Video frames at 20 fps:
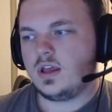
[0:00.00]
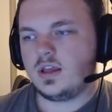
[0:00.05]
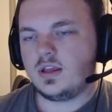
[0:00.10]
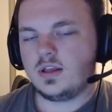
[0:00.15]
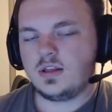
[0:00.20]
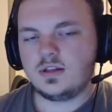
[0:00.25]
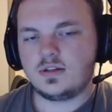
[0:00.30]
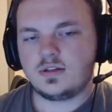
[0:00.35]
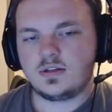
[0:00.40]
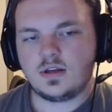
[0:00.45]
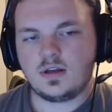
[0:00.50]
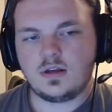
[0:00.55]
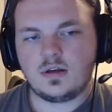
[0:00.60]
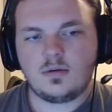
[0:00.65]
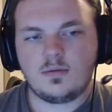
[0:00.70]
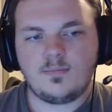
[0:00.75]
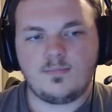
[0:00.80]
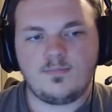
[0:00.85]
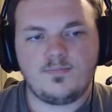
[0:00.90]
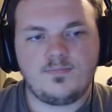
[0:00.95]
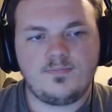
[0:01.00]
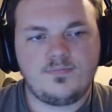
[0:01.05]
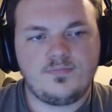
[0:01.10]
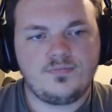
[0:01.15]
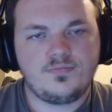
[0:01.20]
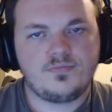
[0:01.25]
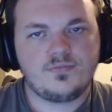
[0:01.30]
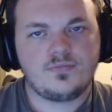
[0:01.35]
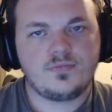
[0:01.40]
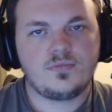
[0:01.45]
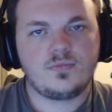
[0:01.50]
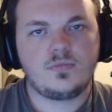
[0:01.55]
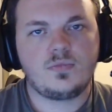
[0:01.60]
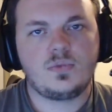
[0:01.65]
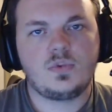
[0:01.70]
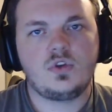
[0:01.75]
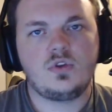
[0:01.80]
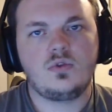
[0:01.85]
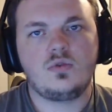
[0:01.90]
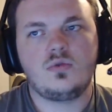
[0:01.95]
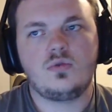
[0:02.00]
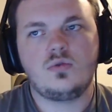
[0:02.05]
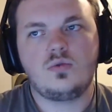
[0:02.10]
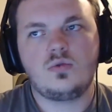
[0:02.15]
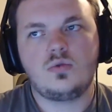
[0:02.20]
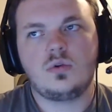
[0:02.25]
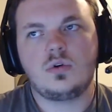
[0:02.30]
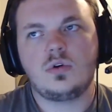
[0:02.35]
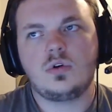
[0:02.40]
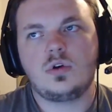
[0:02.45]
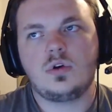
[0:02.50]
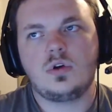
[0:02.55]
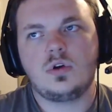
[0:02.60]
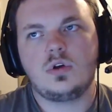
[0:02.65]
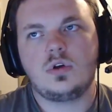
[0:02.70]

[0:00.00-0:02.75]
is you